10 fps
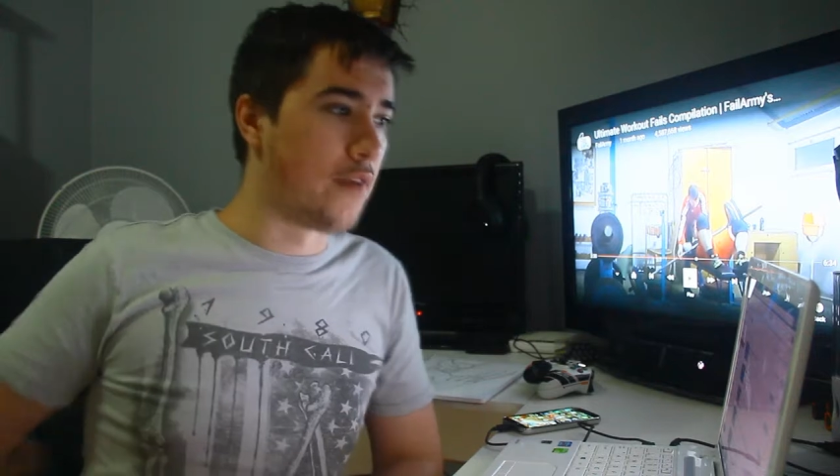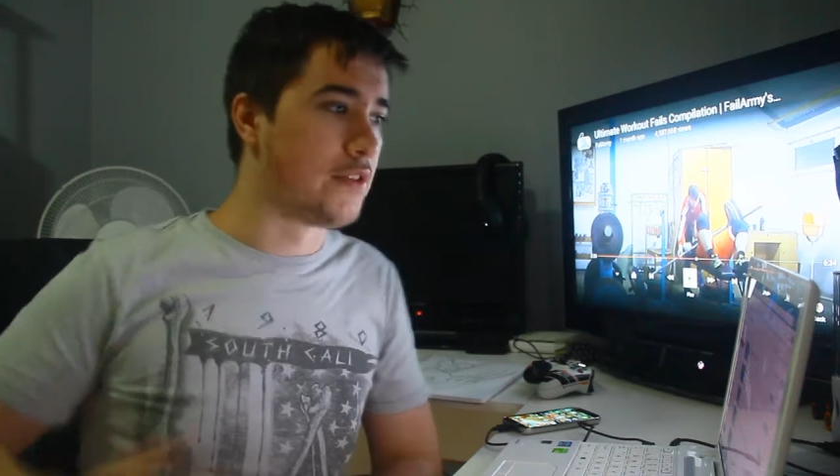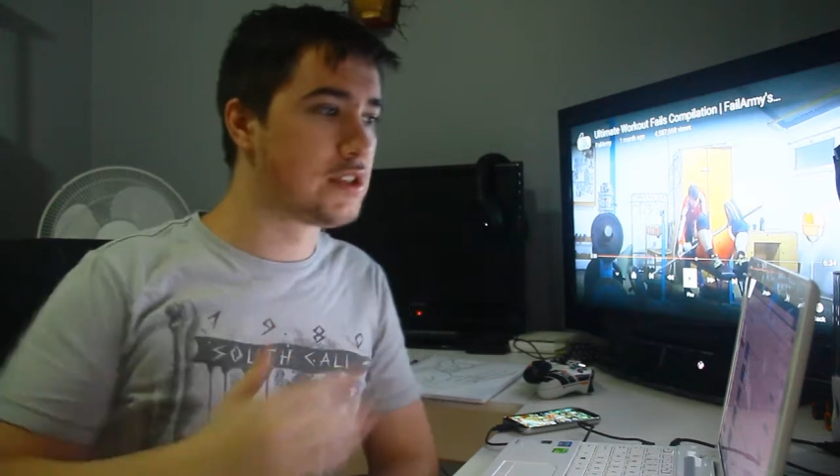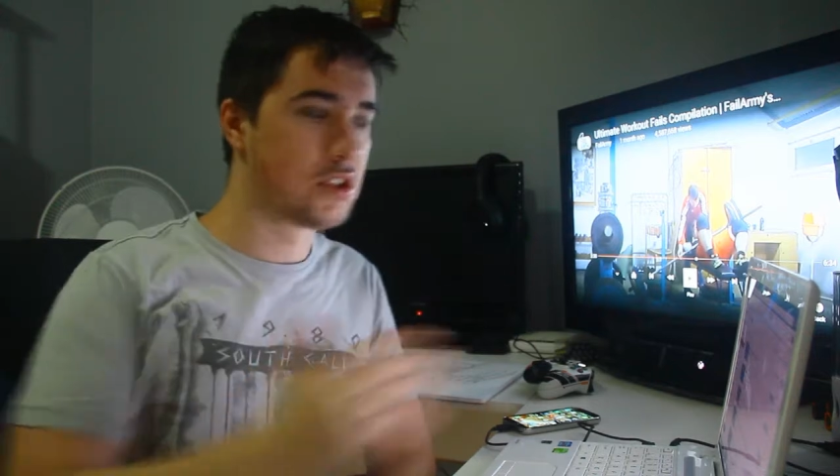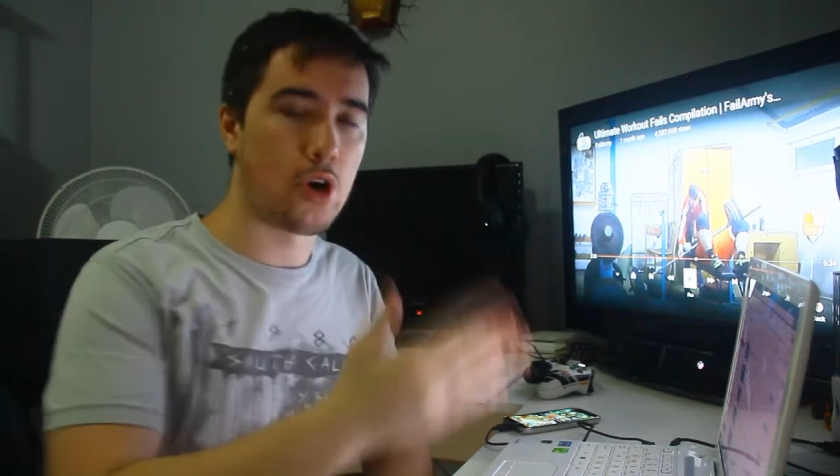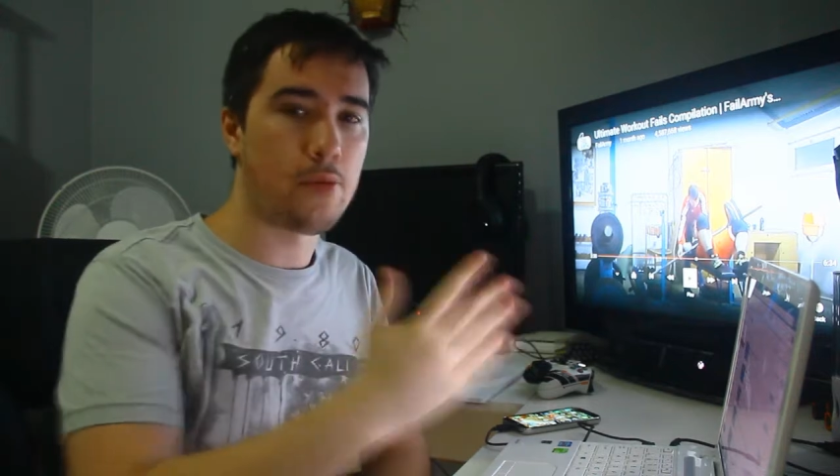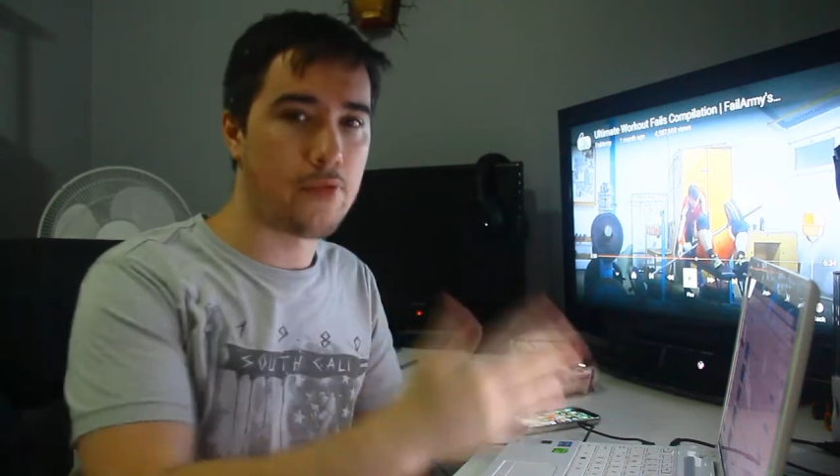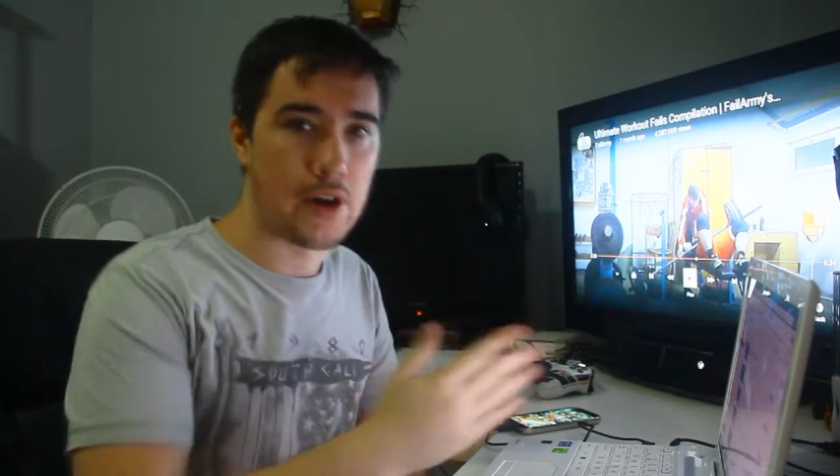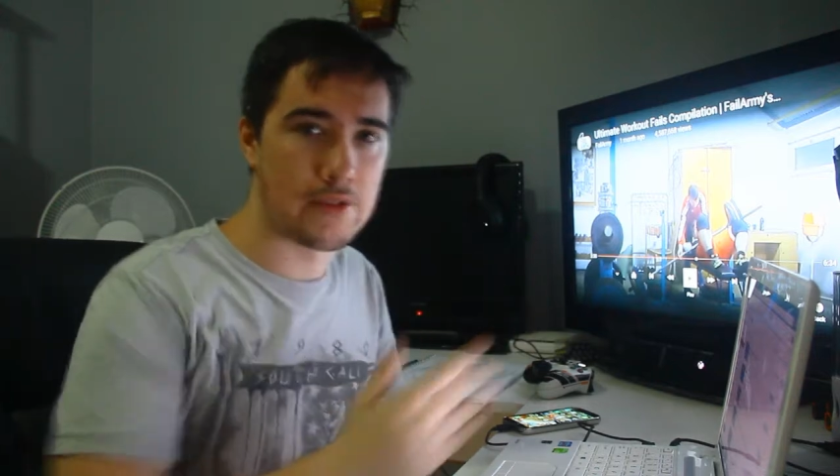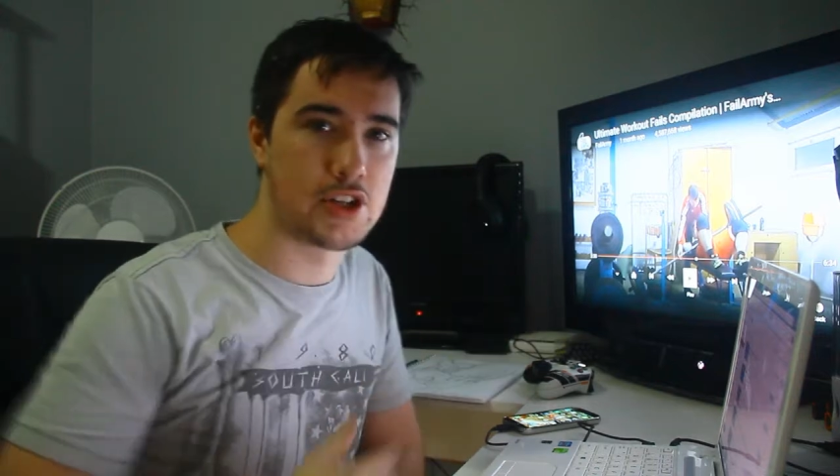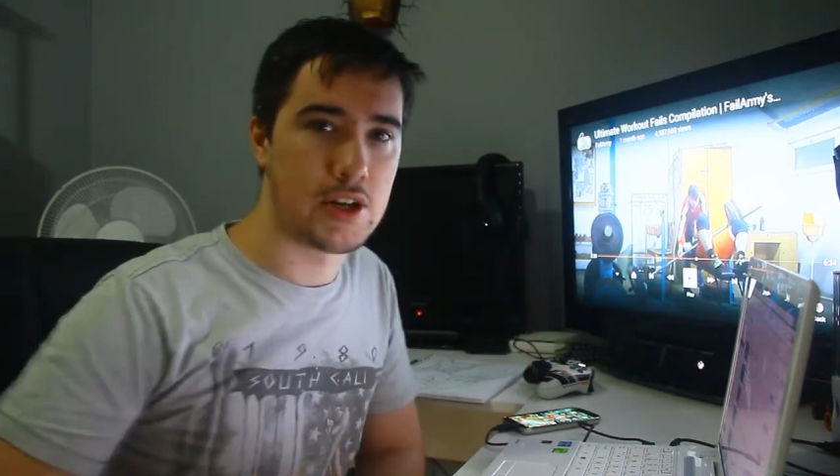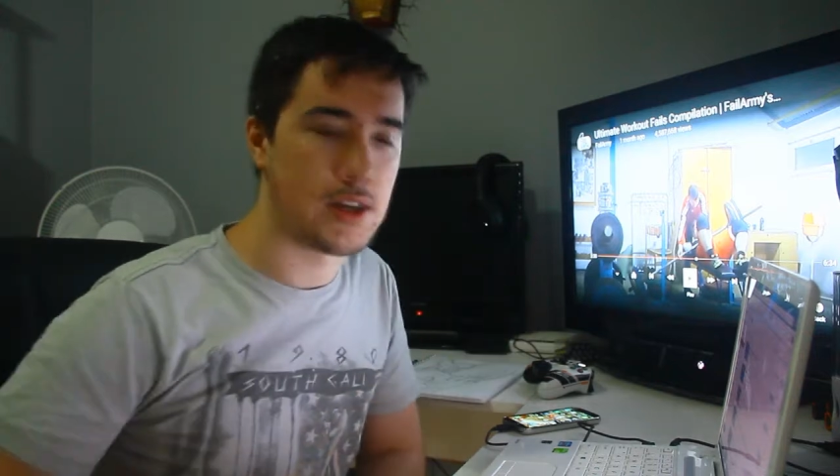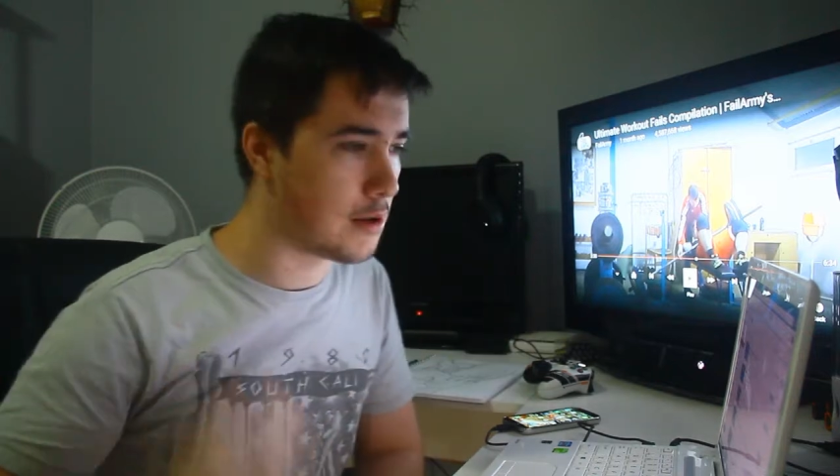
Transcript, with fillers: of this top 5 shit.